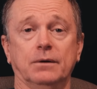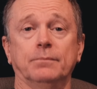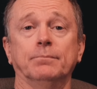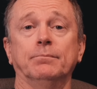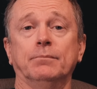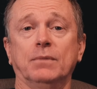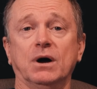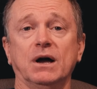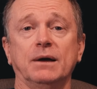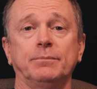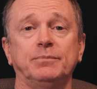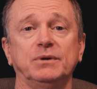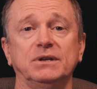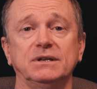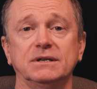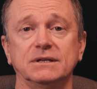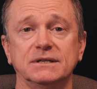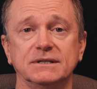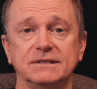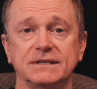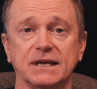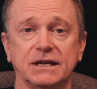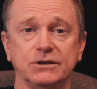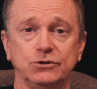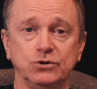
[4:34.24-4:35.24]
my opinion
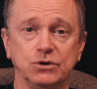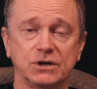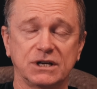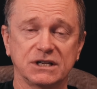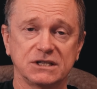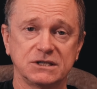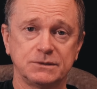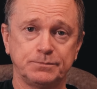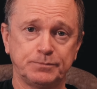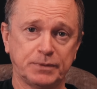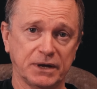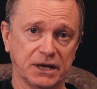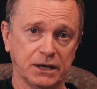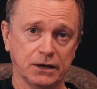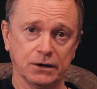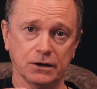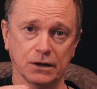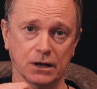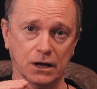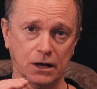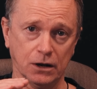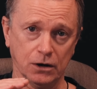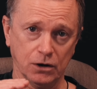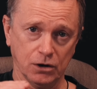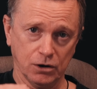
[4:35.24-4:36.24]
is that you can spend
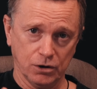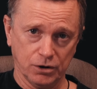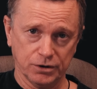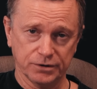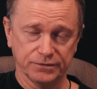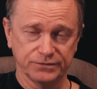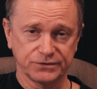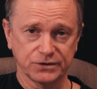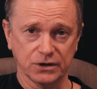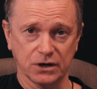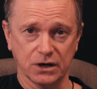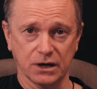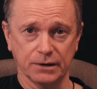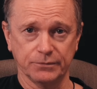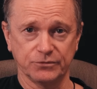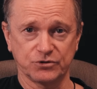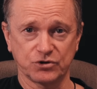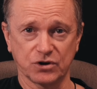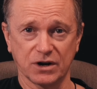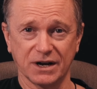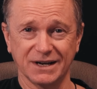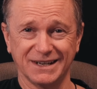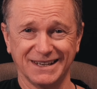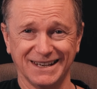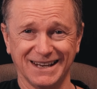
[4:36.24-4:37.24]
a lot of time
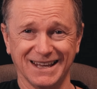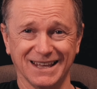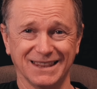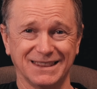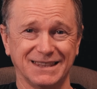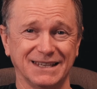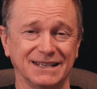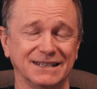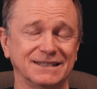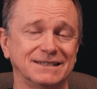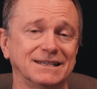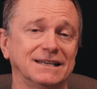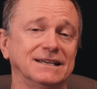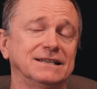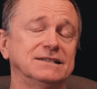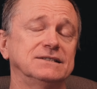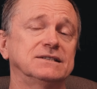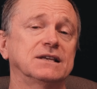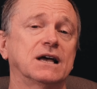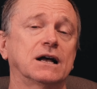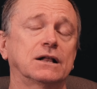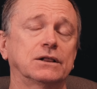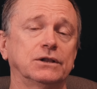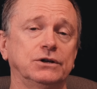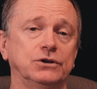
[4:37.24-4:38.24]
trying to get things
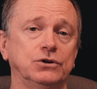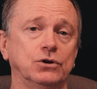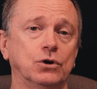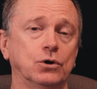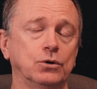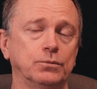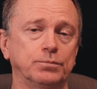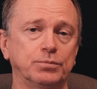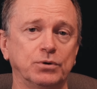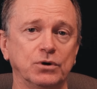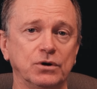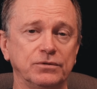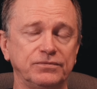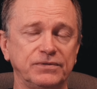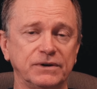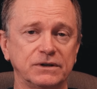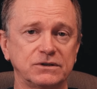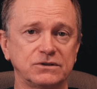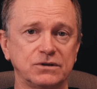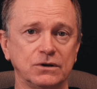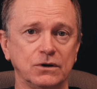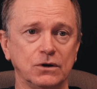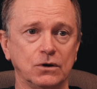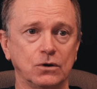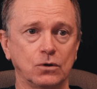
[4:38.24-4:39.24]
exactly note
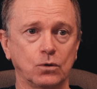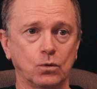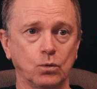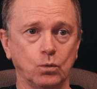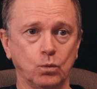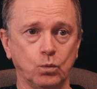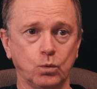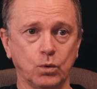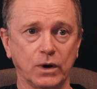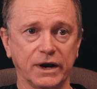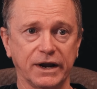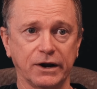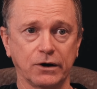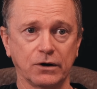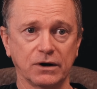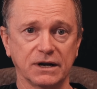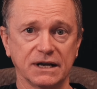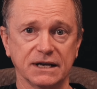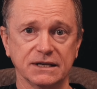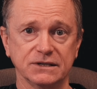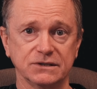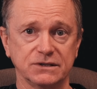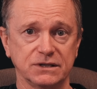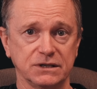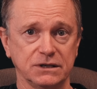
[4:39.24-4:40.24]
perfect,
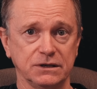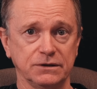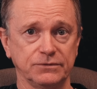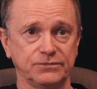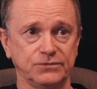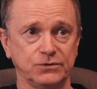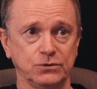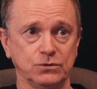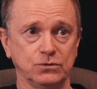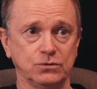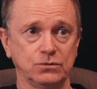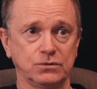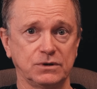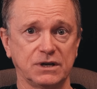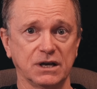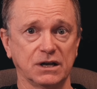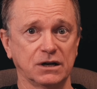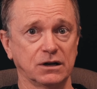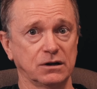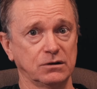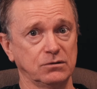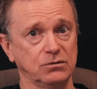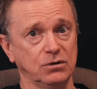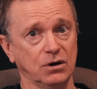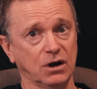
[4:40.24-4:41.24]
whereas if you get
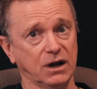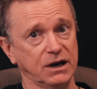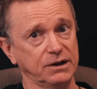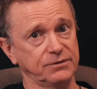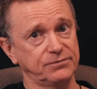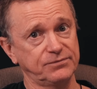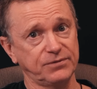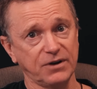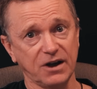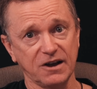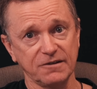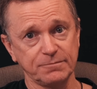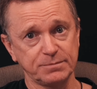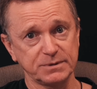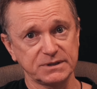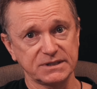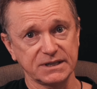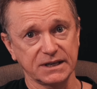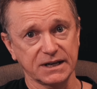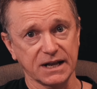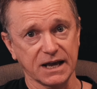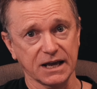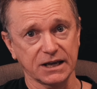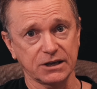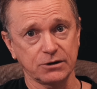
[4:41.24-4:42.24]
it
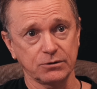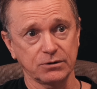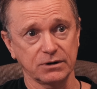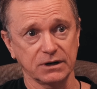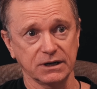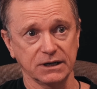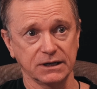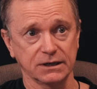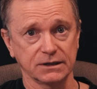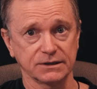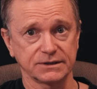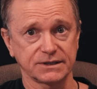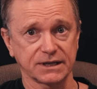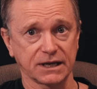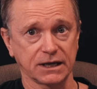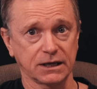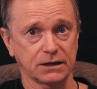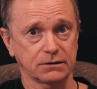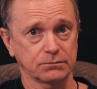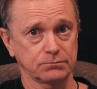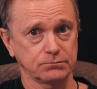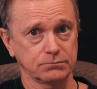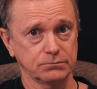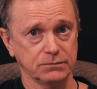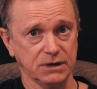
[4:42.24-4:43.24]
95% accurate, it'll
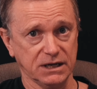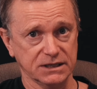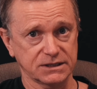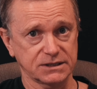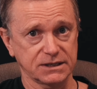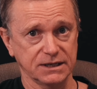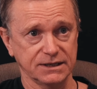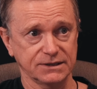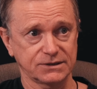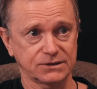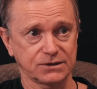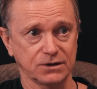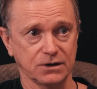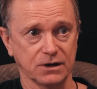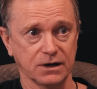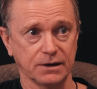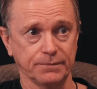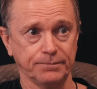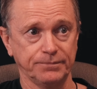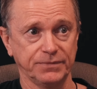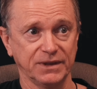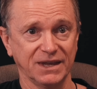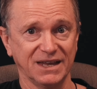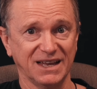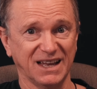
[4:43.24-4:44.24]
take much less
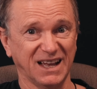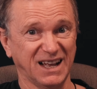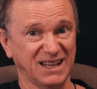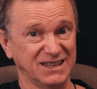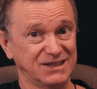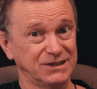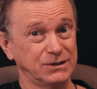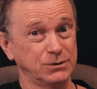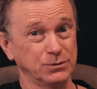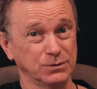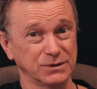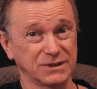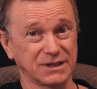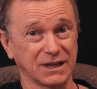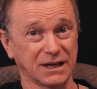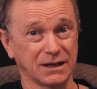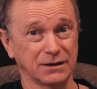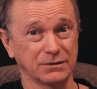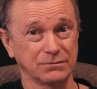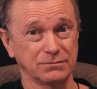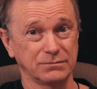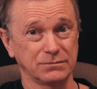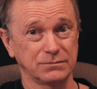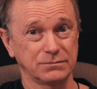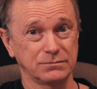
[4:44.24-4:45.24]
time and still
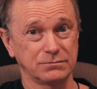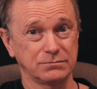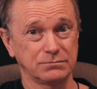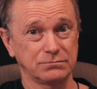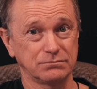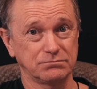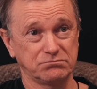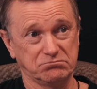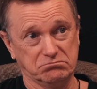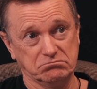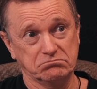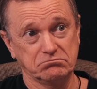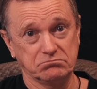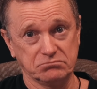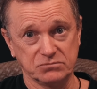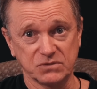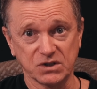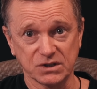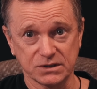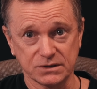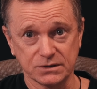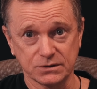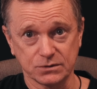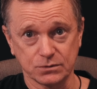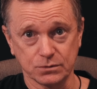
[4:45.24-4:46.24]
sound
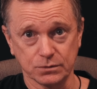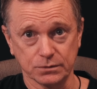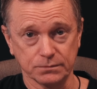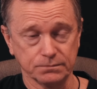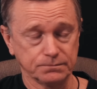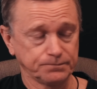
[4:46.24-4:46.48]
just as good.